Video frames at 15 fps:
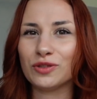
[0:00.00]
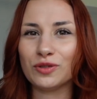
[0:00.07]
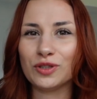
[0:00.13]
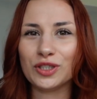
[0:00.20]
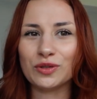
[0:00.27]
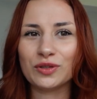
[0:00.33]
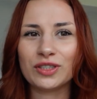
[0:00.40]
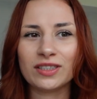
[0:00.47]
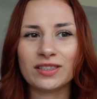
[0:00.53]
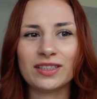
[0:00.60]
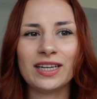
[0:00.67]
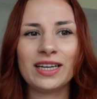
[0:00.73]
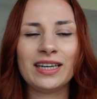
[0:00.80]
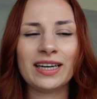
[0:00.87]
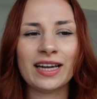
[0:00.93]
You
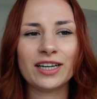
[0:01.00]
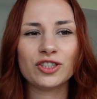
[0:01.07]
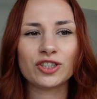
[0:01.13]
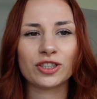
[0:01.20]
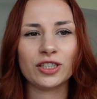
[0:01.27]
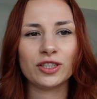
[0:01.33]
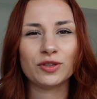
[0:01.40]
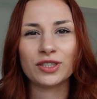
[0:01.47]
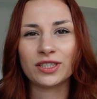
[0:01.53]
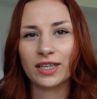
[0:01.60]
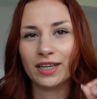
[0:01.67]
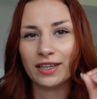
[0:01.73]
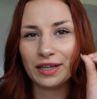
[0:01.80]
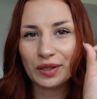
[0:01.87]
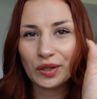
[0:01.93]
see nature, you
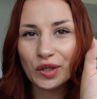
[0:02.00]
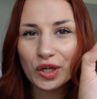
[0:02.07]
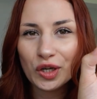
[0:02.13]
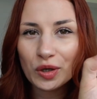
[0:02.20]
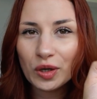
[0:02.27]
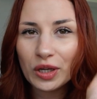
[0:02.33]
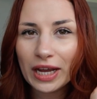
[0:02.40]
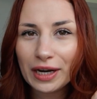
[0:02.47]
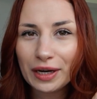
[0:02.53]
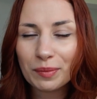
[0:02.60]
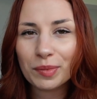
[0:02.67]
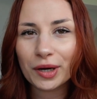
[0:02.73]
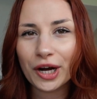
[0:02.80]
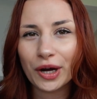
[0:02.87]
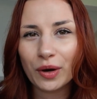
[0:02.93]
see the little
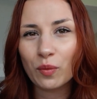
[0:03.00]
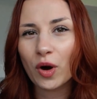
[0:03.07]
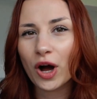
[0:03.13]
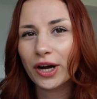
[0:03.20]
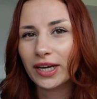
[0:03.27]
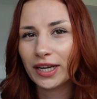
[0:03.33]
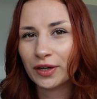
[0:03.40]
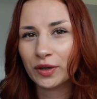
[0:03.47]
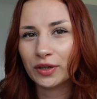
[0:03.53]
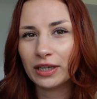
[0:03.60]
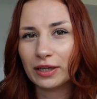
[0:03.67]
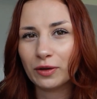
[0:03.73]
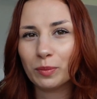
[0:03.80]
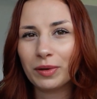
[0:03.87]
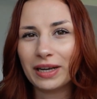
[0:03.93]
ladybug walking on
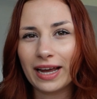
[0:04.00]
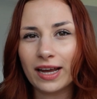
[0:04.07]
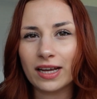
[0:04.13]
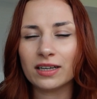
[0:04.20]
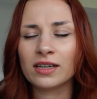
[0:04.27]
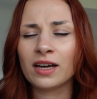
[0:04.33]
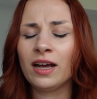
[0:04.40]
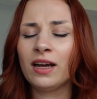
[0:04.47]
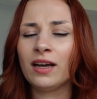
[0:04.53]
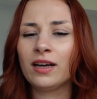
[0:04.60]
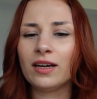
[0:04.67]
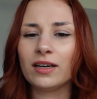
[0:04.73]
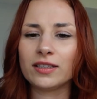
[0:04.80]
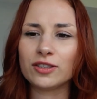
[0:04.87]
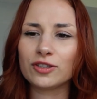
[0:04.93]
a little plant,
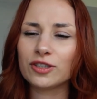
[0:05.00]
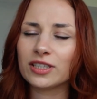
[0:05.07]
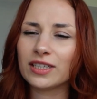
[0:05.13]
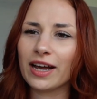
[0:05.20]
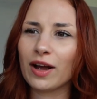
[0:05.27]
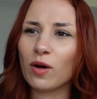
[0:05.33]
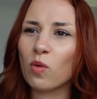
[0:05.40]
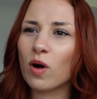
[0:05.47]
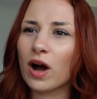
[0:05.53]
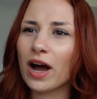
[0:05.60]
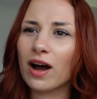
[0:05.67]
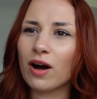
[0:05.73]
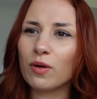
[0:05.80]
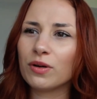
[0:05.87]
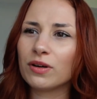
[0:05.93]
and you're like,
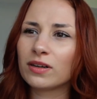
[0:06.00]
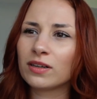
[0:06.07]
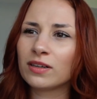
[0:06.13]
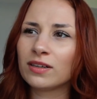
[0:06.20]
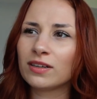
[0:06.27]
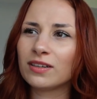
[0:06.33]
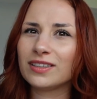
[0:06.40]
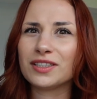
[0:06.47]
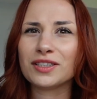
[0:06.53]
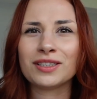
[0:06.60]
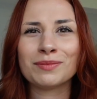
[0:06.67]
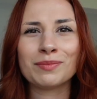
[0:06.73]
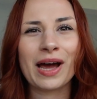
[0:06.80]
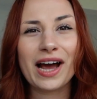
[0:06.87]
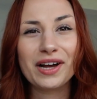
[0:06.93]
wow, this
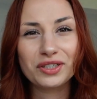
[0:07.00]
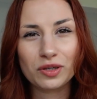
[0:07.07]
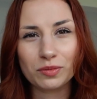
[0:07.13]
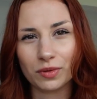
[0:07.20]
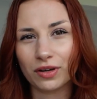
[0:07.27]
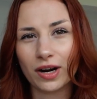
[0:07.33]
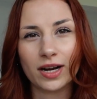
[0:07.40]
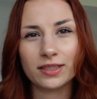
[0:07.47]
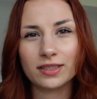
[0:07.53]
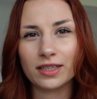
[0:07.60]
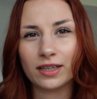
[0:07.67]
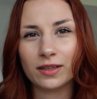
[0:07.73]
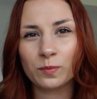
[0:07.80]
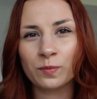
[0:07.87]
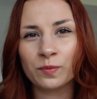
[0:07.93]
is
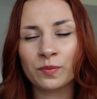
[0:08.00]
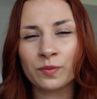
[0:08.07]
mesmerizing.